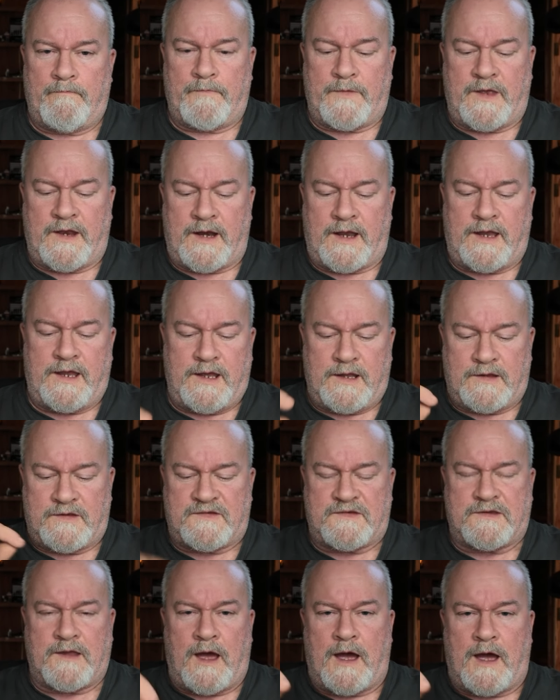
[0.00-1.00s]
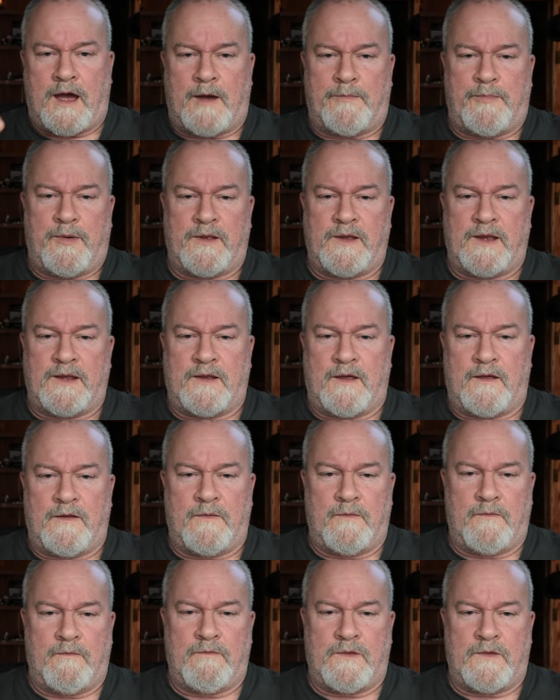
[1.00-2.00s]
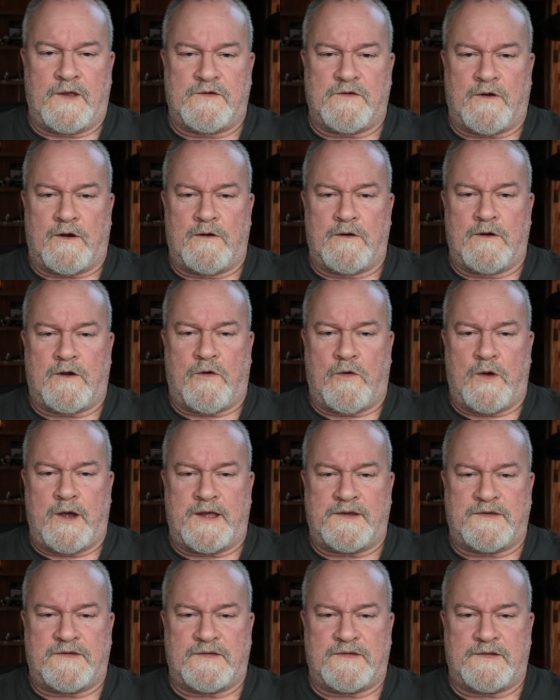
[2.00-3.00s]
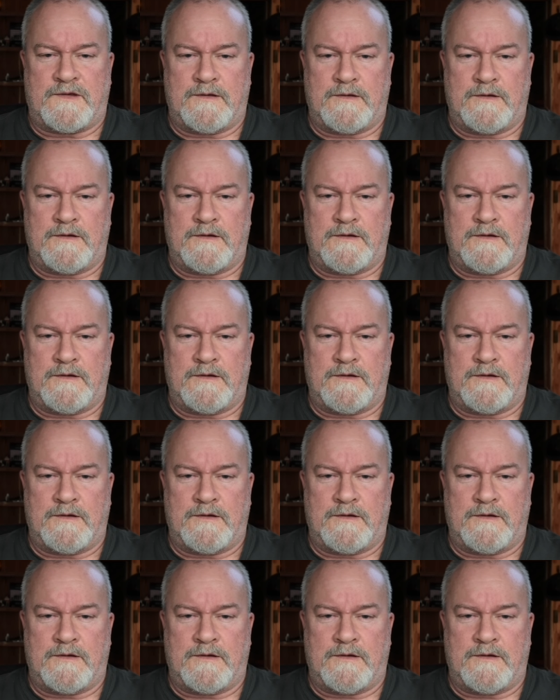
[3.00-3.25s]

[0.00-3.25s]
and I hit stop, and then the, the drone quits.